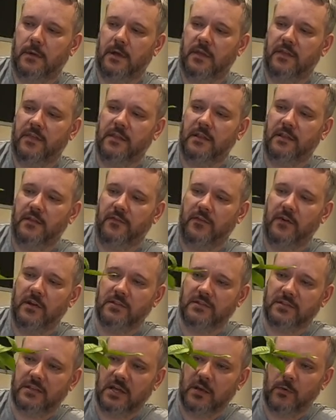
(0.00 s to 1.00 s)
I think the
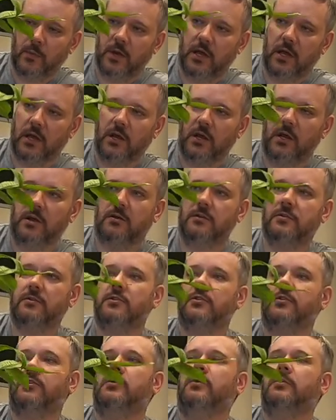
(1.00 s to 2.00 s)
first thing we're going to
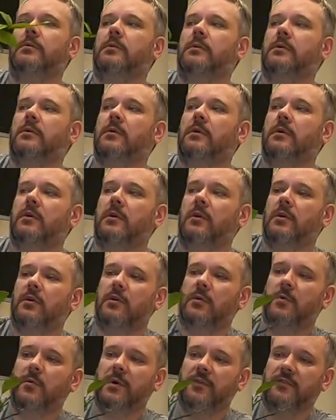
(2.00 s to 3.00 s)
do
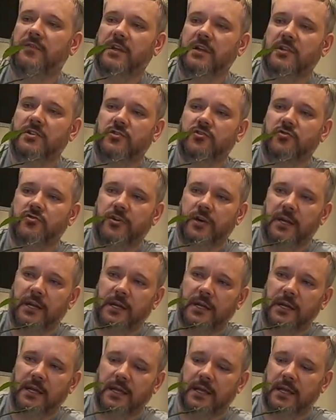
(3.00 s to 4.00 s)
with this
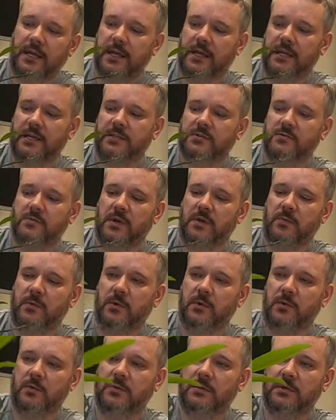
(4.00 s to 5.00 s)
tree is we
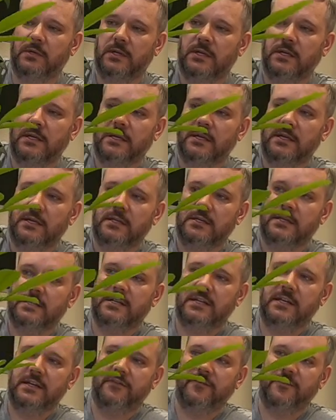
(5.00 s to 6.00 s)
will
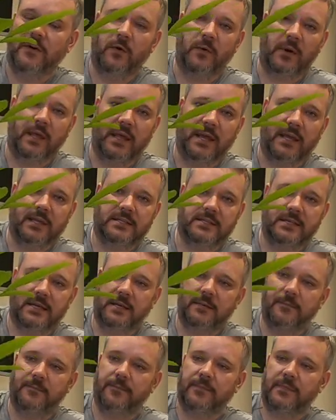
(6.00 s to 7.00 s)
defoliate
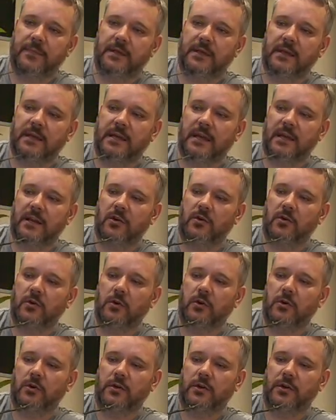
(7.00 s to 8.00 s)
it, get a
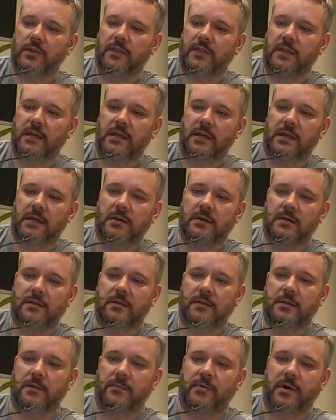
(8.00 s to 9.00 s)
good look at the
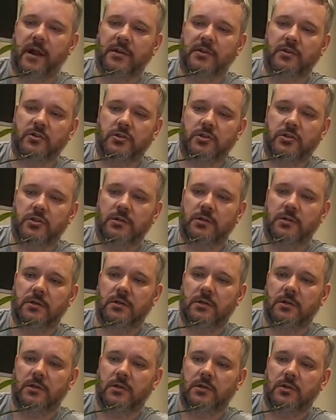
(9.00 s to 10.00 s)
the branch
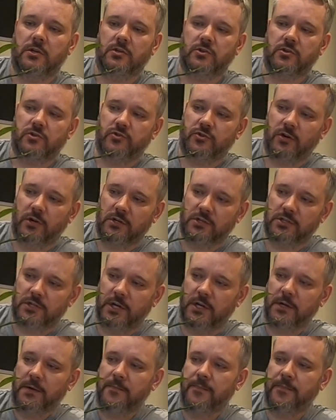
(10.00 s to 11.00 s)

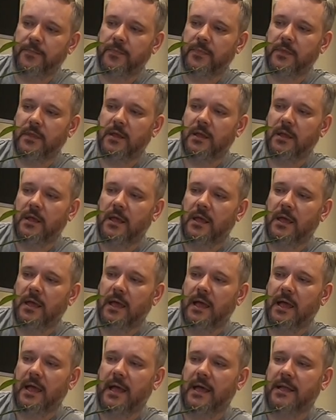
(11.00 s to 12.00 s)
structure,
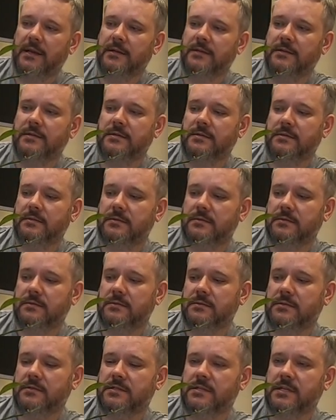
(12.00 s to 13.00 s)
and
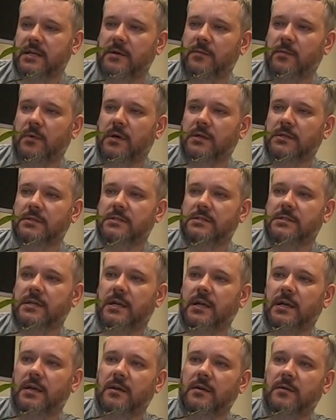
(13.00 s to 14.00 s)
see what
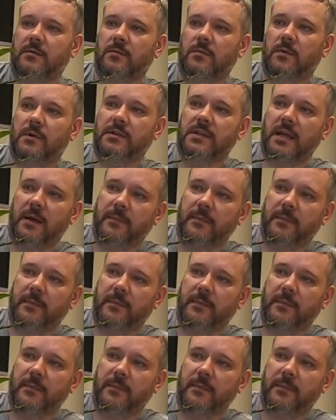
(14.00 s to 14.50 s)
uh, what